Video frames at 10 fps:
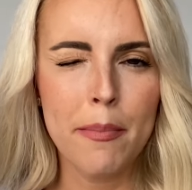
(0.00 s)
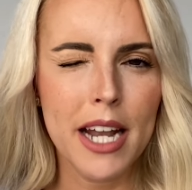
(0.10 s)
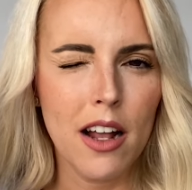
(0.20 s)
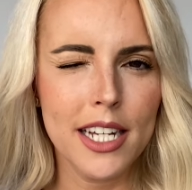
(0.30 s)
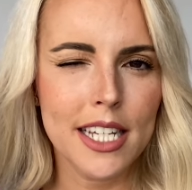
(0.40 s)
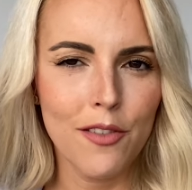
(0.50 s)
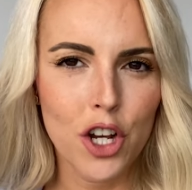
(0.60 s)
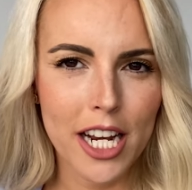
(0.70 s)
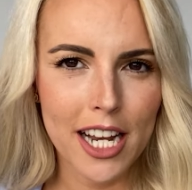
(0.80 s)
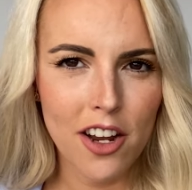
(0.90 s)
Now let's have a
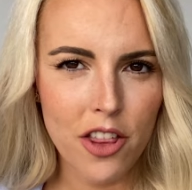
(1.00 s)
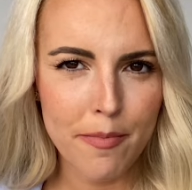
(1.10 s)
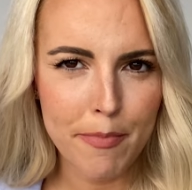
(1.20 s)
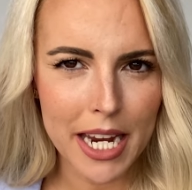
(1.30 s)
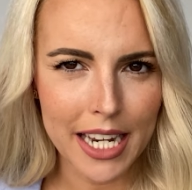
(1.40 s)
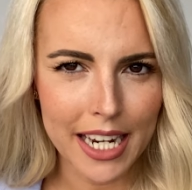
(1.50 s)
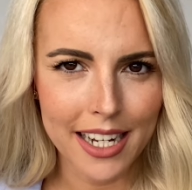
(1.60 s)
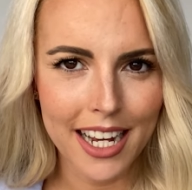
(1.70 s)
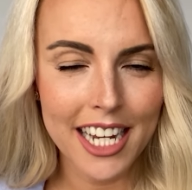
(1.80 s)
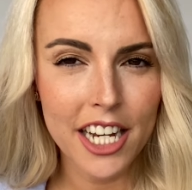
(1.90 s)
look at another
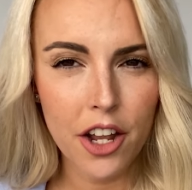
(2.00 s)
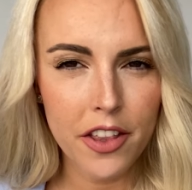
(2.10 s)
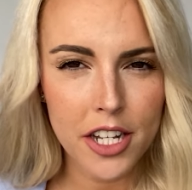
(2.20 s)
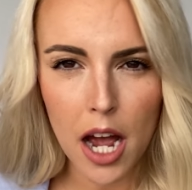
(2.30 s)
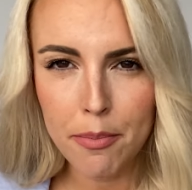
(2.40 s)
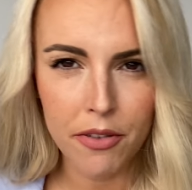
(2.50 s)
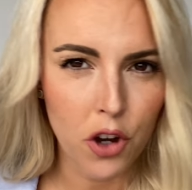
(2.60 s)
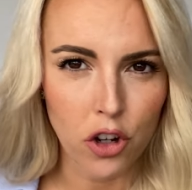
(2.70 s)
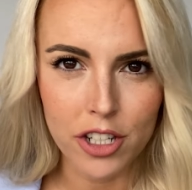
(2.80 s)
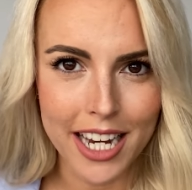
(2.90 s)
meaning, at another type of
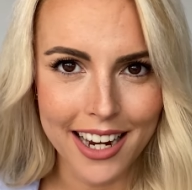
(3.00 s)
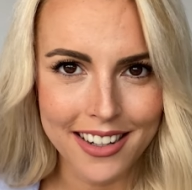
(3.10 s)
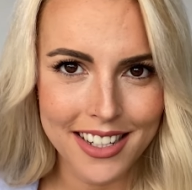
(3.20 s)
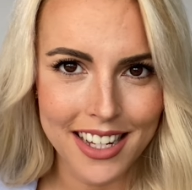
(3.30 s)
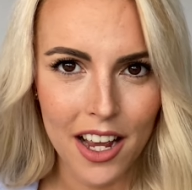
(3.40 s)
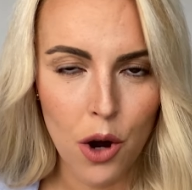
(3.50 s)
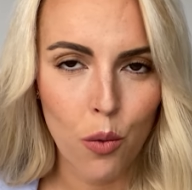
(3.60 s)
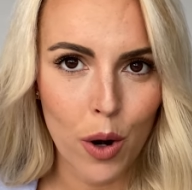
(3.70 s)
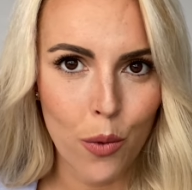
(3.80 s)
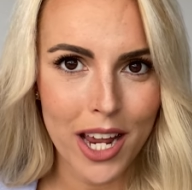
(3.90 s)
context
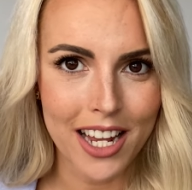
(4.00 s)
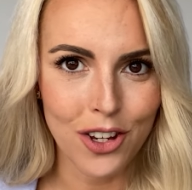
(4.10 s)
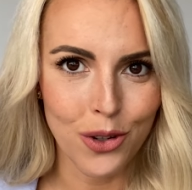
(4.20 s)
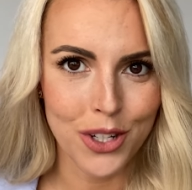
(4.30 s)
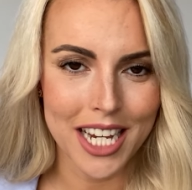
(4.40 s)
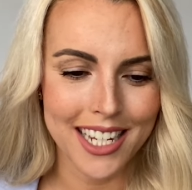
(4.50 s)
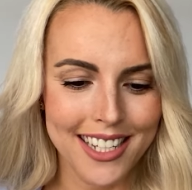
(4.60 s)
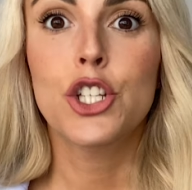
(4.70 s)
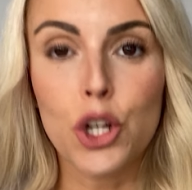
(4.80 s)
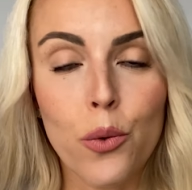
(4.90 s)
where we can use
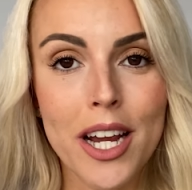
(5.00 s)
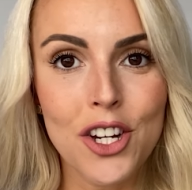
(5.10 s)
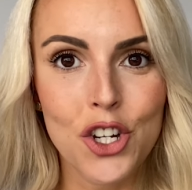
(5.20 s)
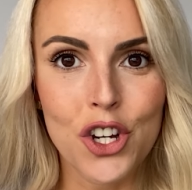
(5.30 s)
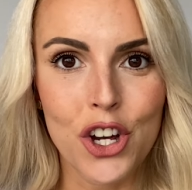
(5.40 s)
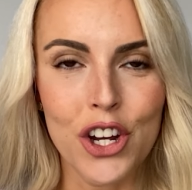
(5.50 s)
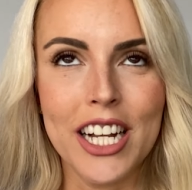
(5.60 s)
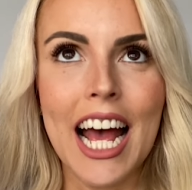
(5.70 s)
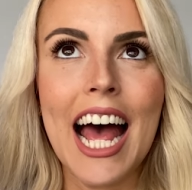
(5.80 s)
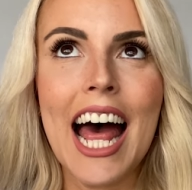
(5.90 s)
it. Duration.